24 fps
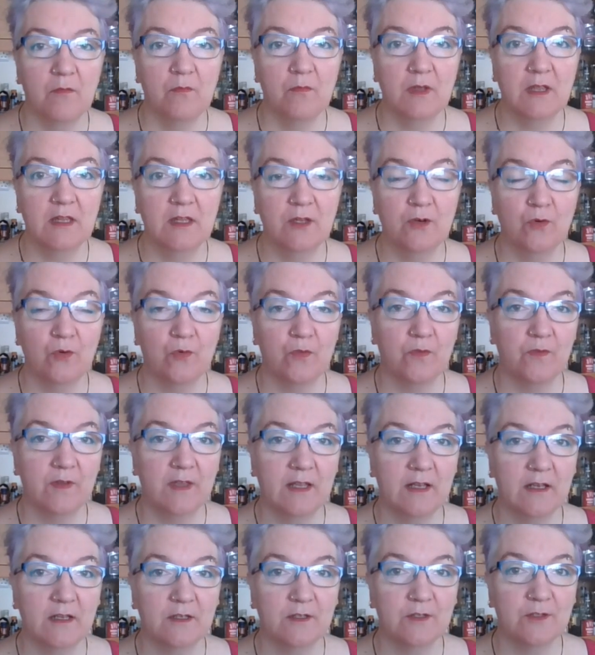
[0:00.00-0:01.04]
in the north of
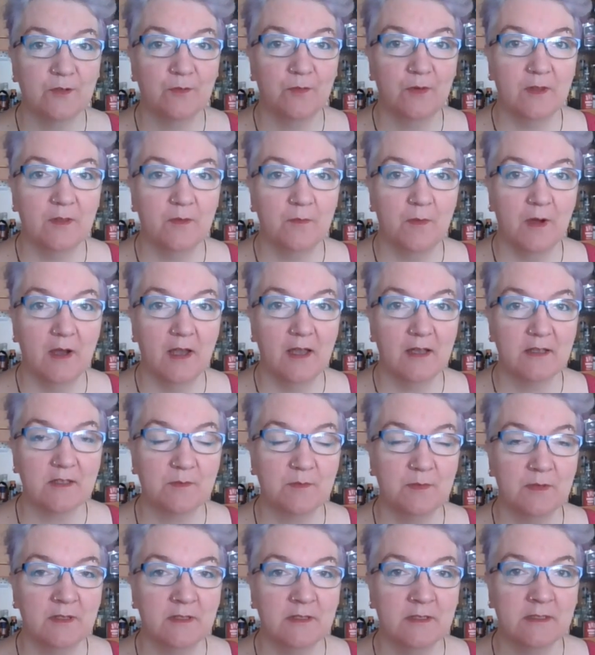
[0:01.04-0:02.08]
England, with my
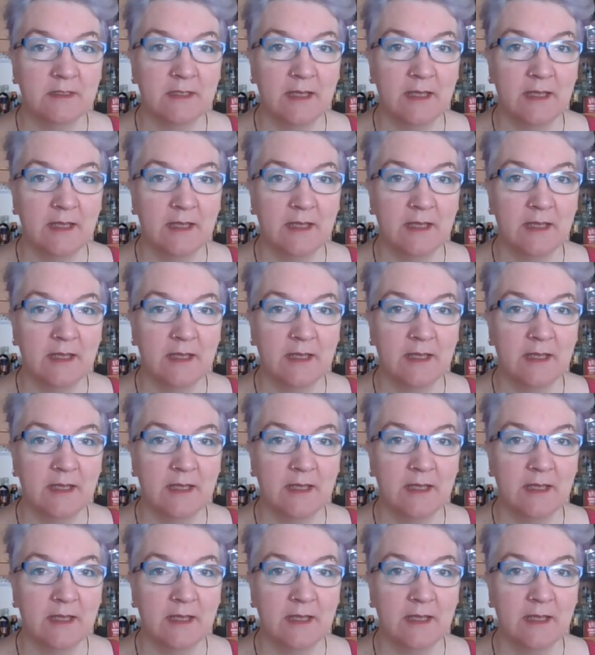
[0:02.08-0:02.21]
husband,